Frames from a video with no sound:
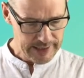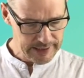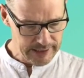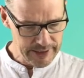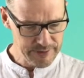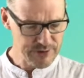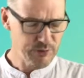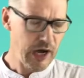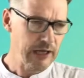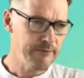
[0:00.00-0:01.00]
Hey, it was a
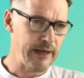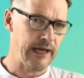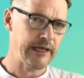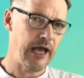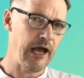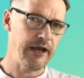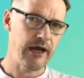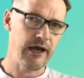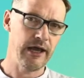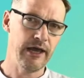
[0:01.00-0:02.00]
while back, and
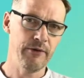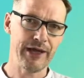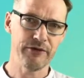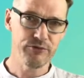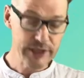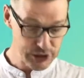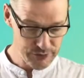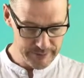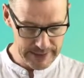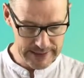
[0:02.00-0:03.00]
I, we had a
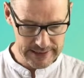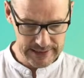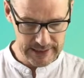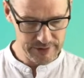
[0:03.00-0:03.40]
regional meeting,